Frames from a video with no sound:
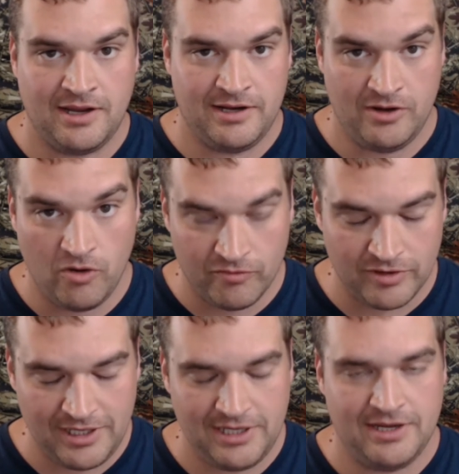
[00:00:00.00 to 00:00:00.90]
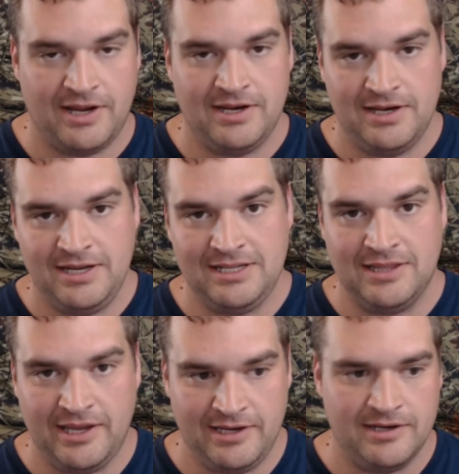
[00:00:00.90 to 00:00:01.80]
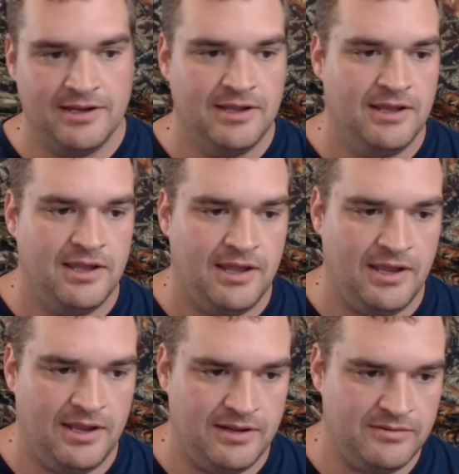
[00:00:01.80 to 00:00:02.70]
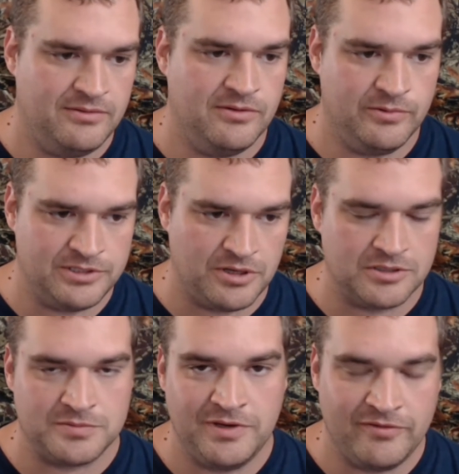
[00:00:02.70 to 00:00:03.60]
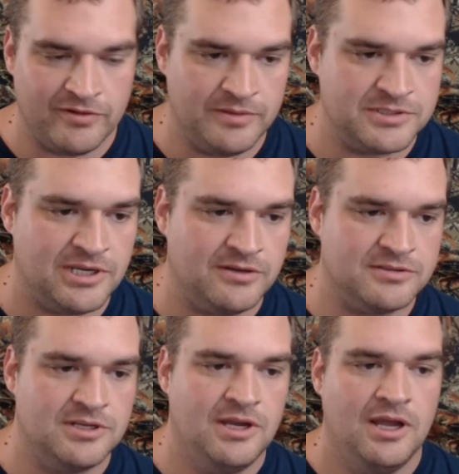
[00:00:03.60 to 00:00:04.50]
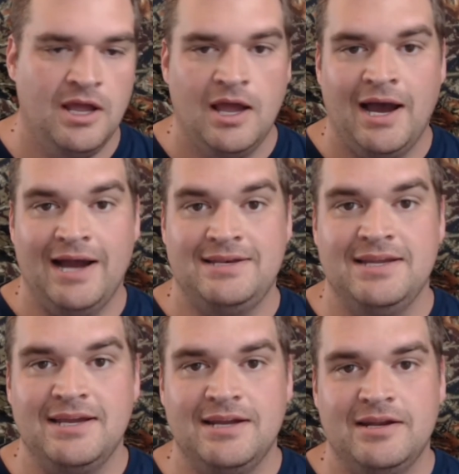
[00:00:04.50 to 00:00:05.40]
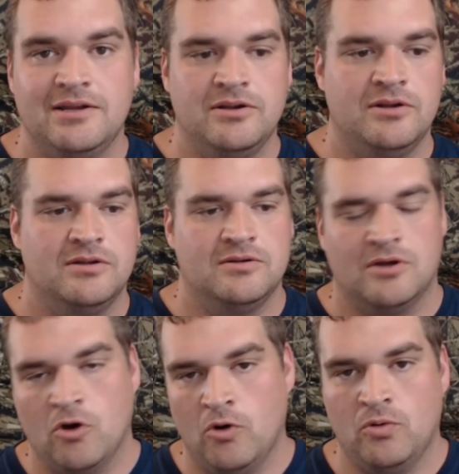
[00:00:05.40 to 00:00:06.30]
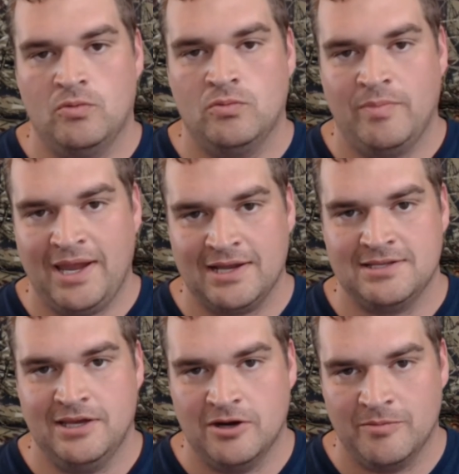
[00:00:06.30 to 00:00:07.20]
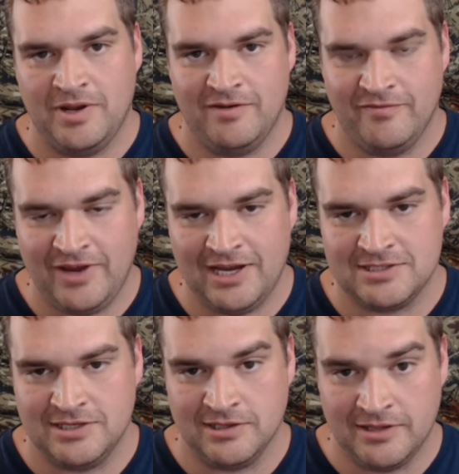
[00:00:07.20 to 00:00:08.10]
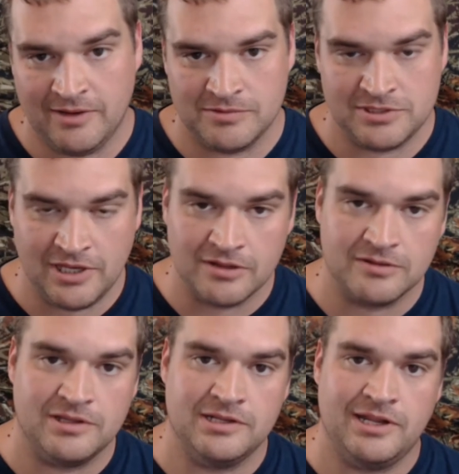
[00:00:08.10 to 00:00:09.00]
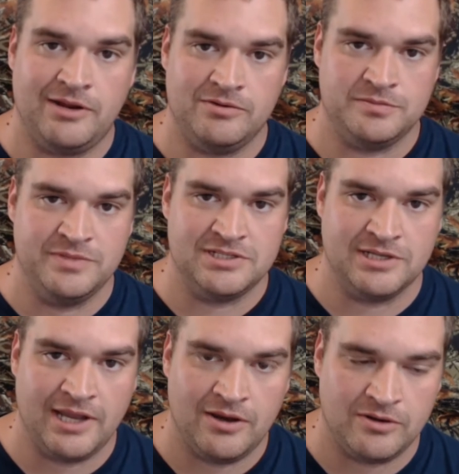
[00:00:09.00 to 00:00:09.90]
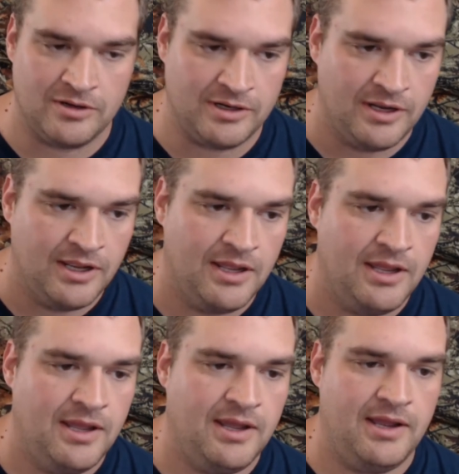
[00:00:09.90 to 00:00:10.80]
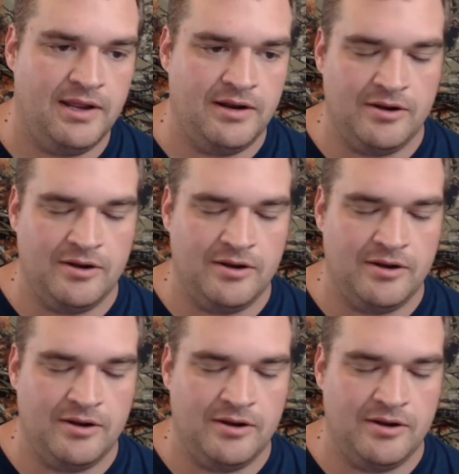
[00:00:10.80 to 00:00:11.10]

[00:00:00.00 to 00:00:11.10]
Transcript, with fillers: overeat, and I didn't eat late, and the results speak for themselves. I did go back to intermittent fasting. That was the other thing that I was missing out on, and